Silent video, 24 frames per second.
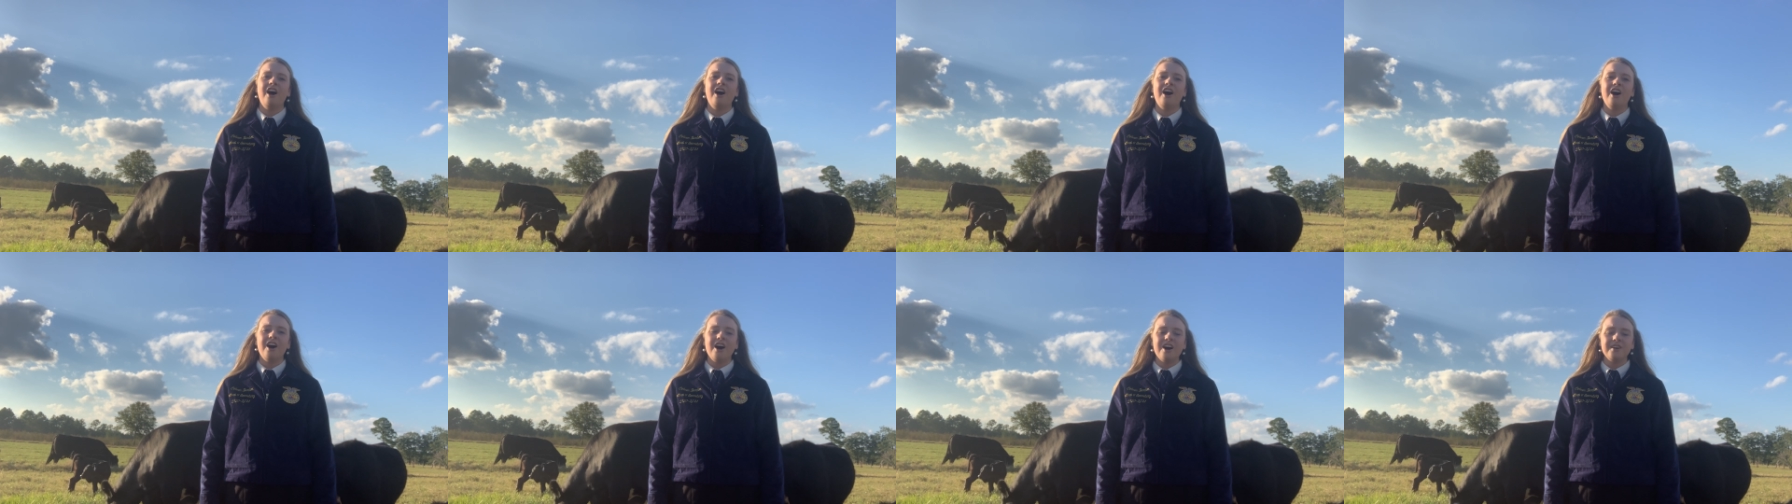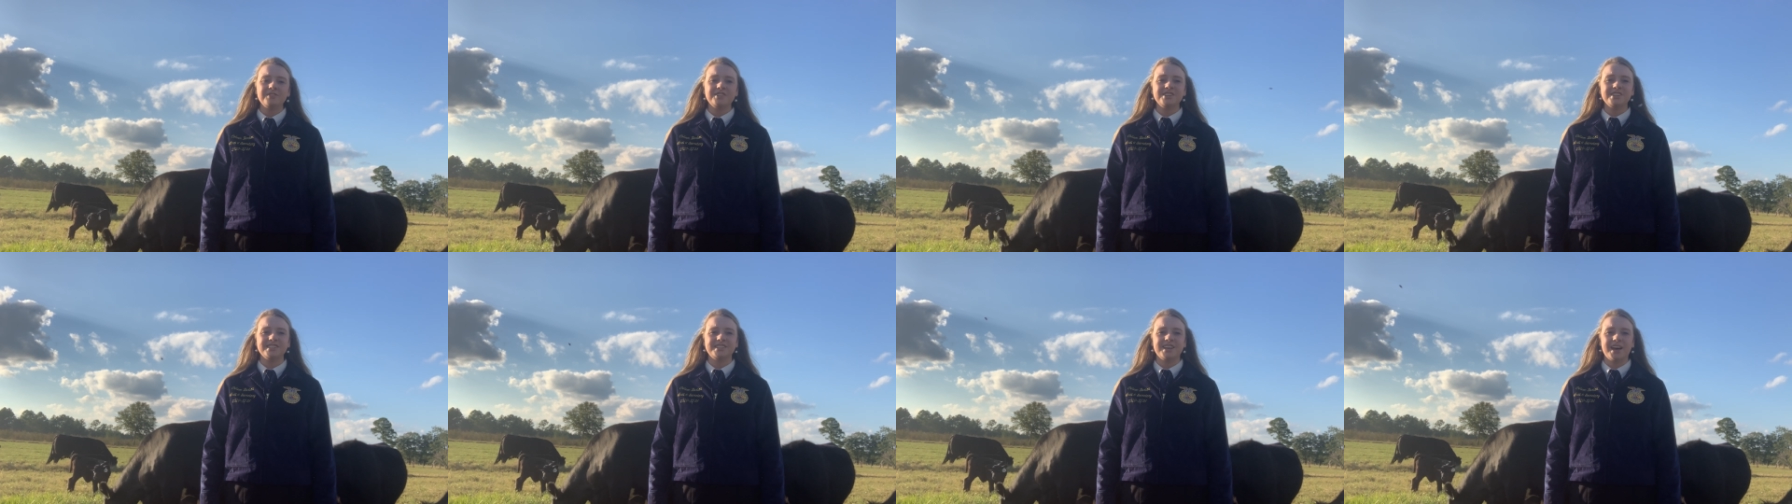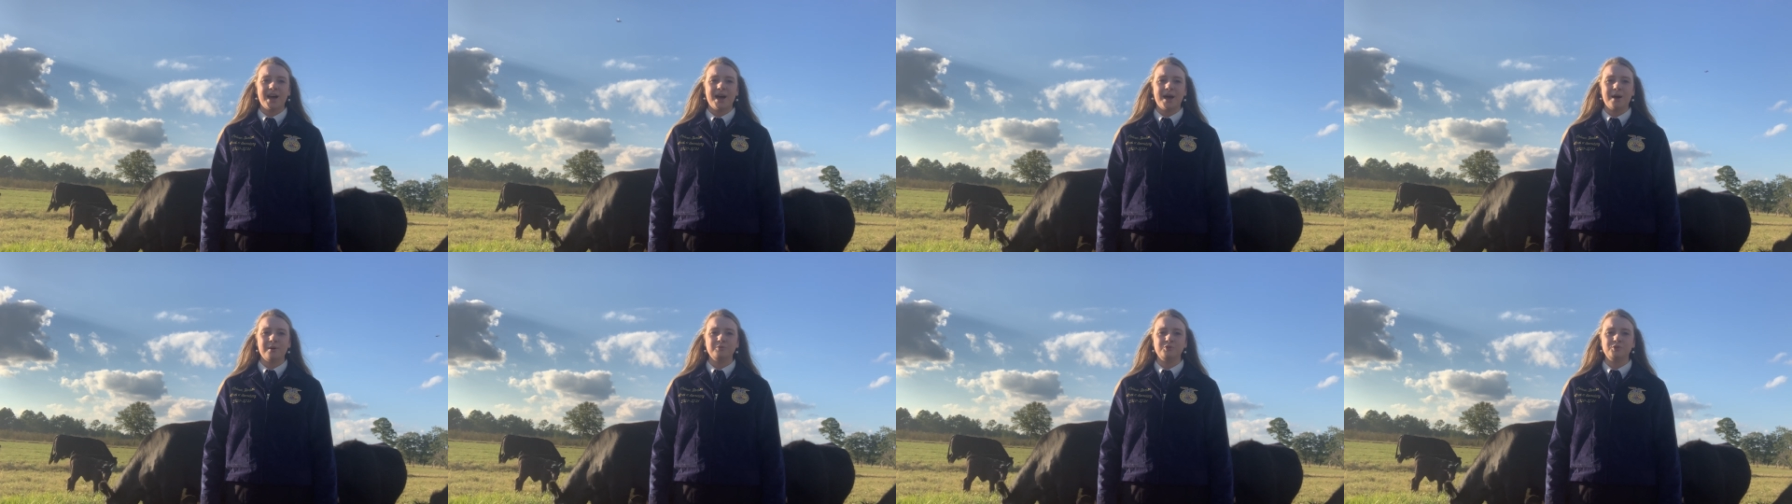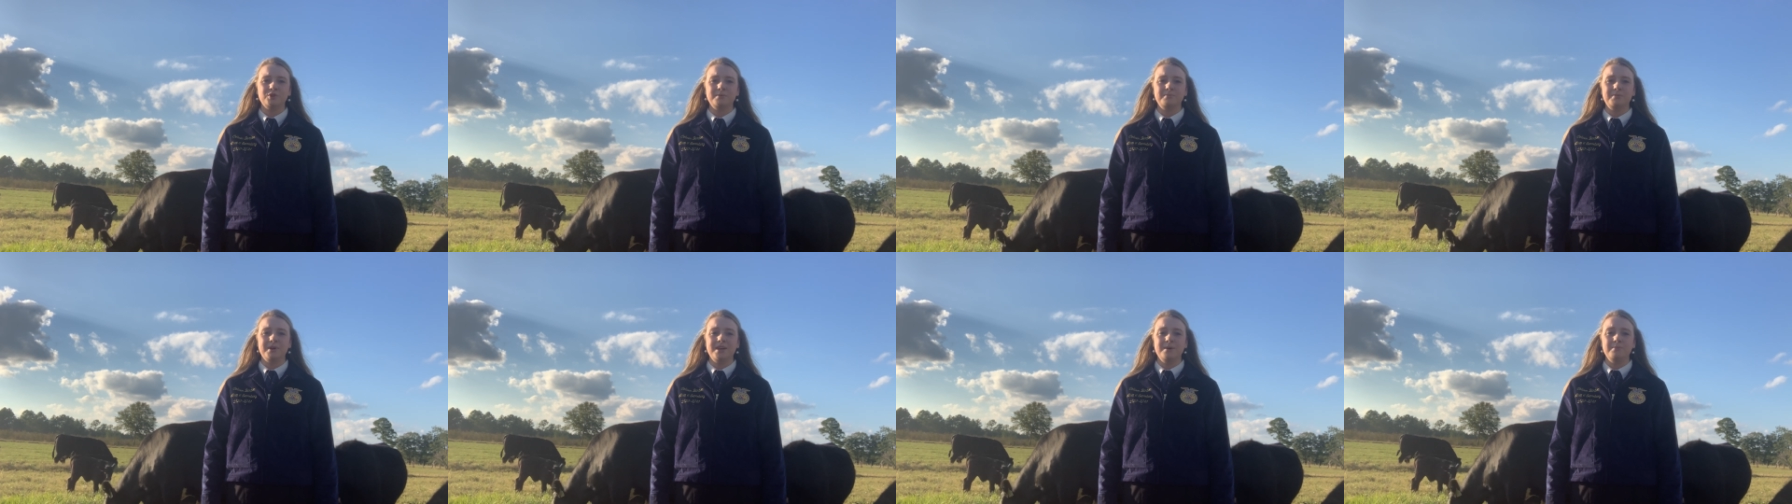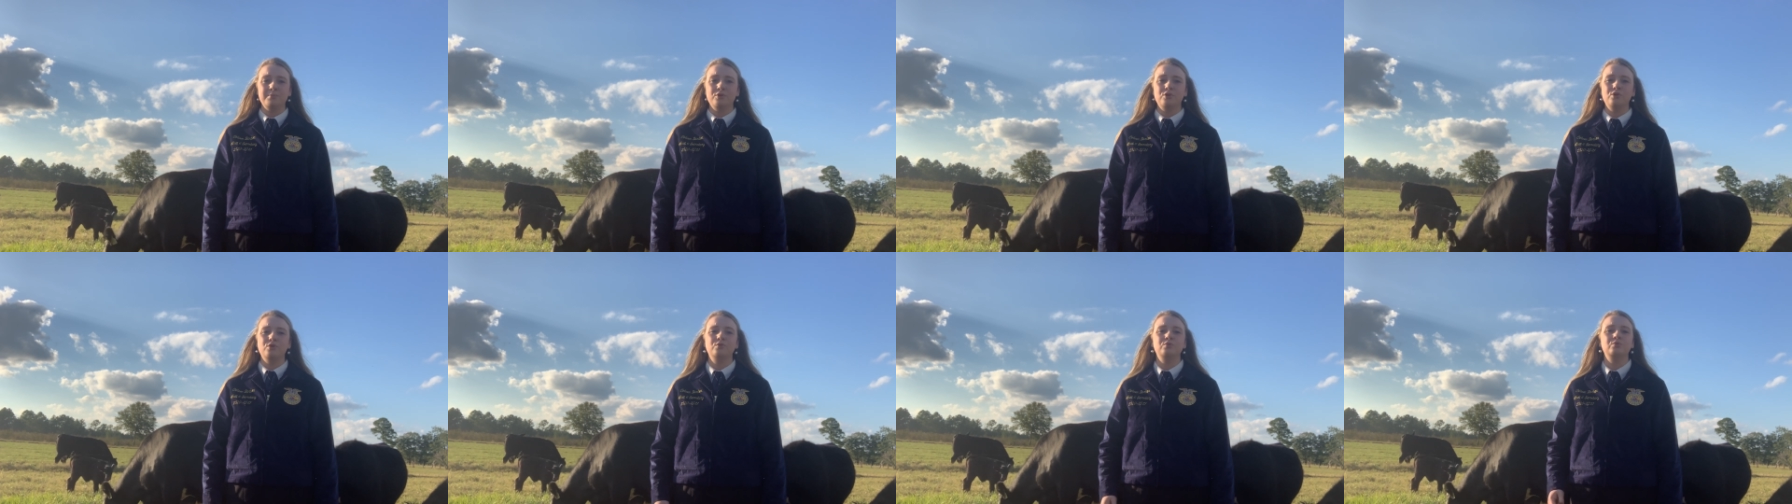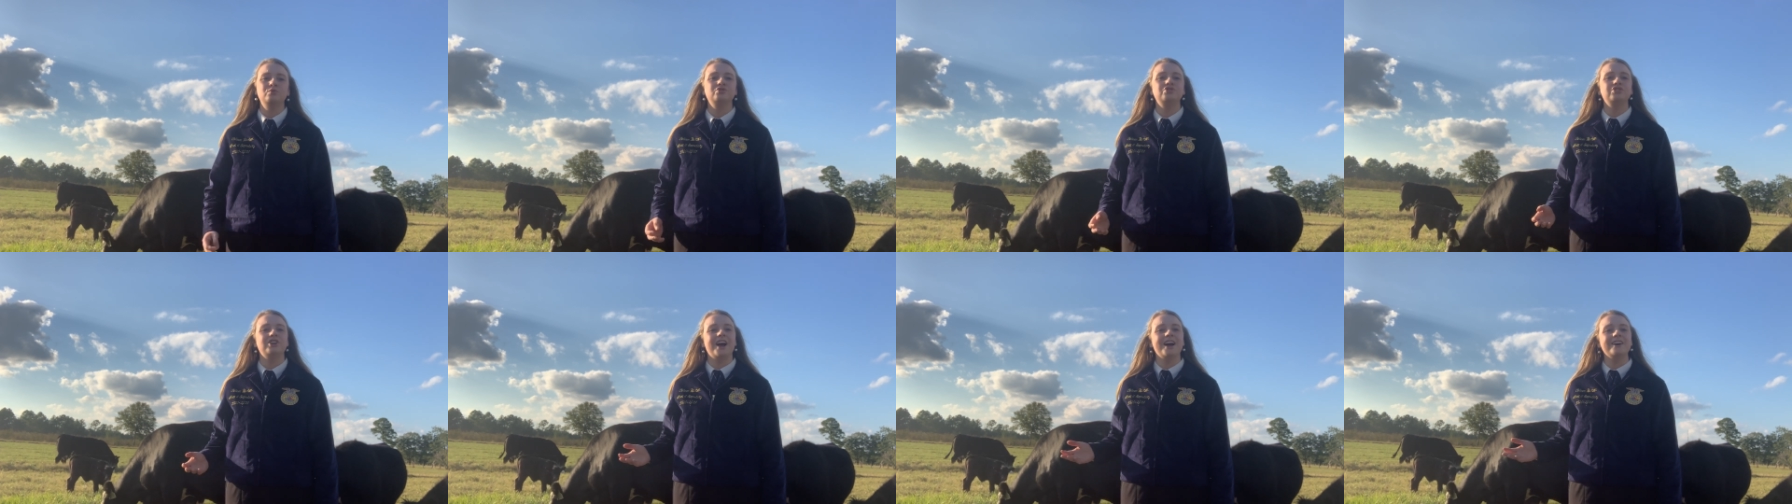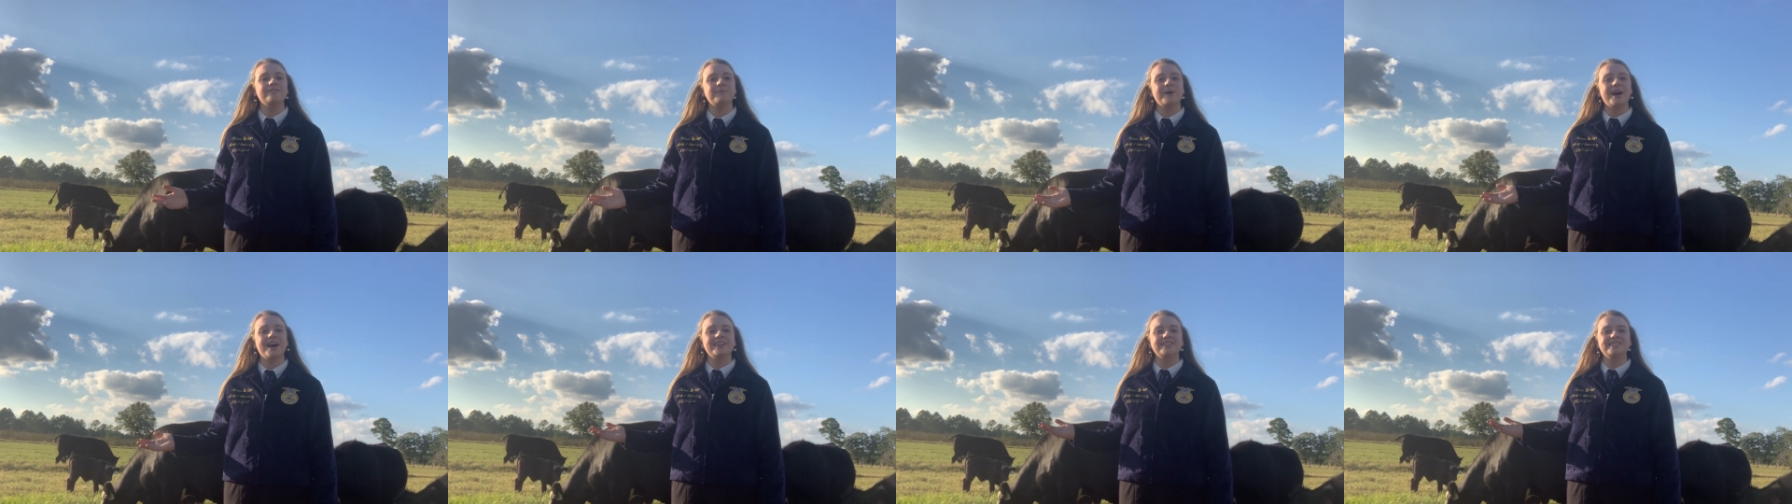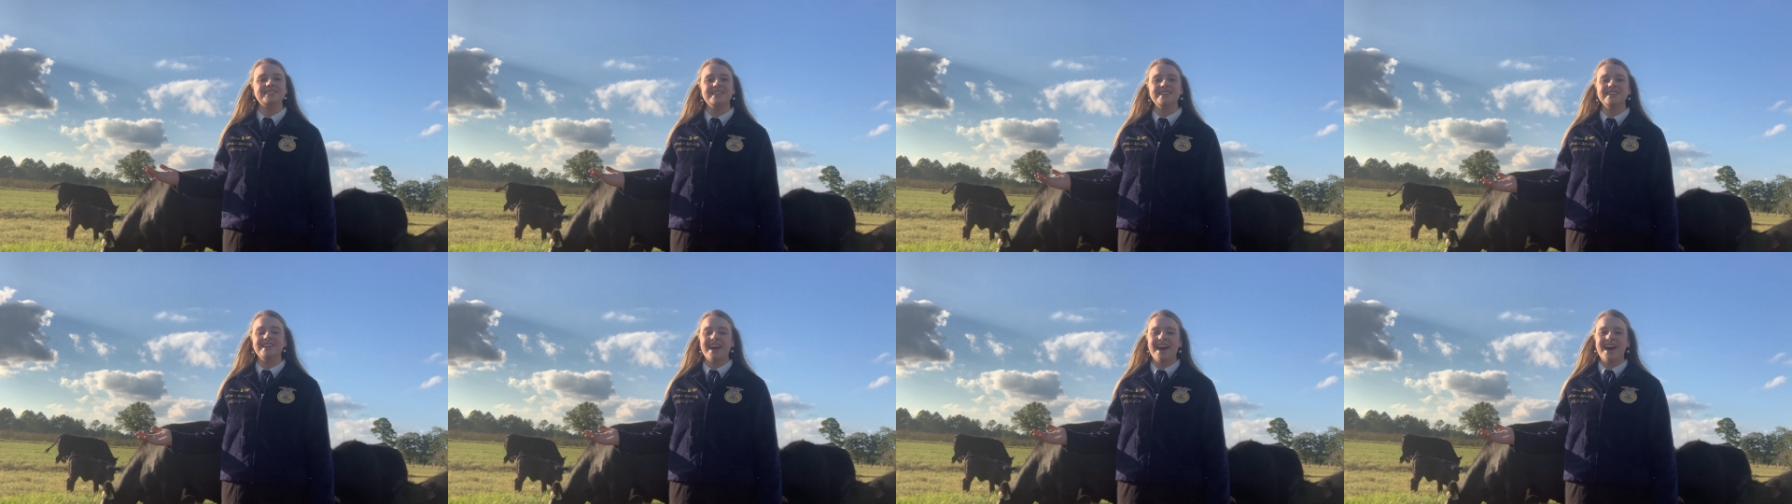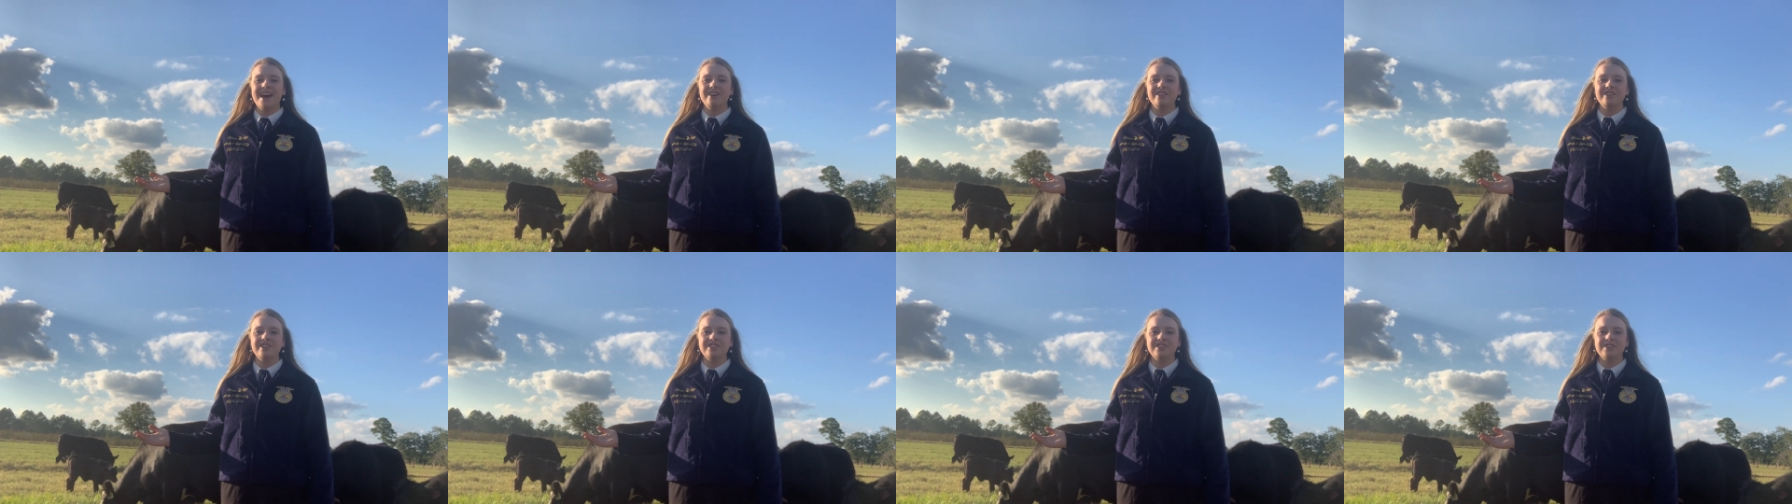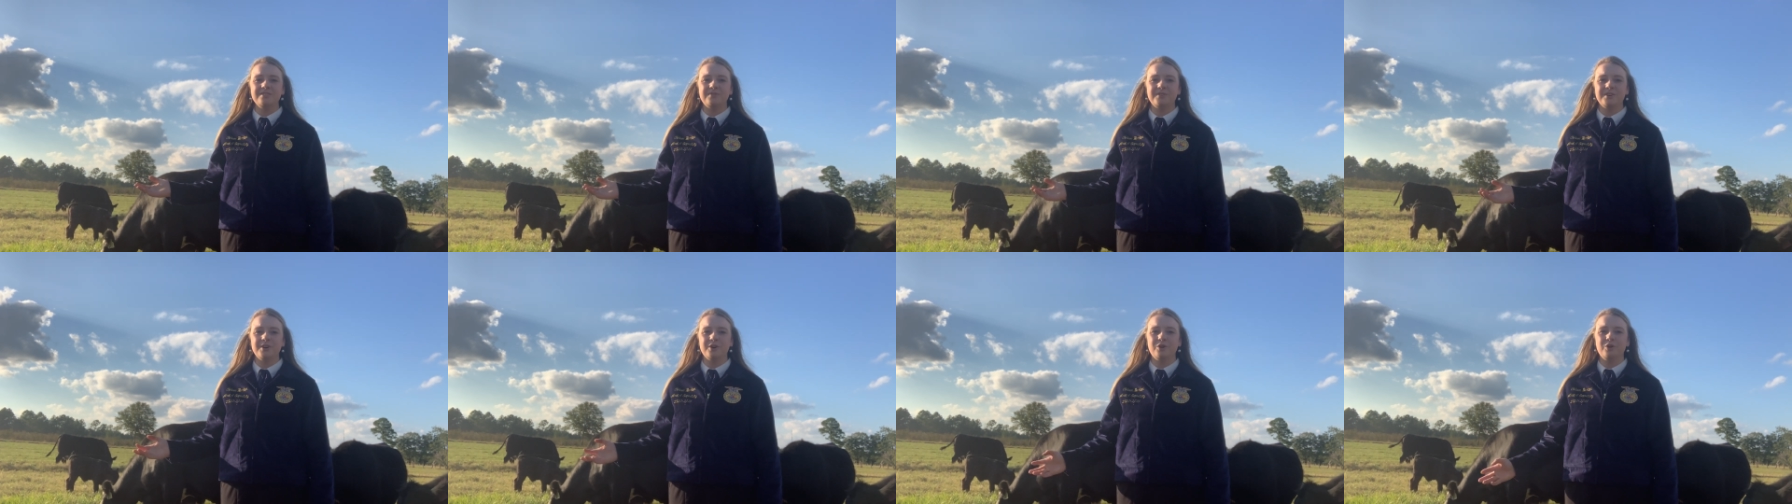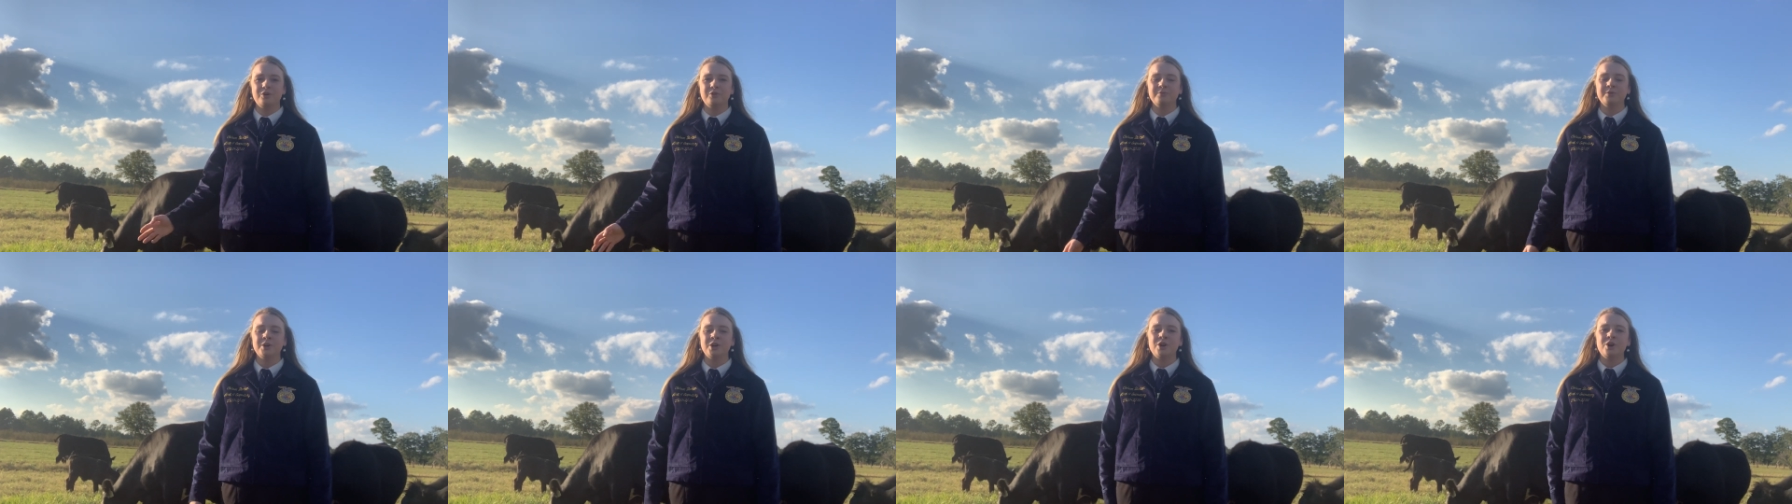Oftentimes when people drive by and see cattle in the field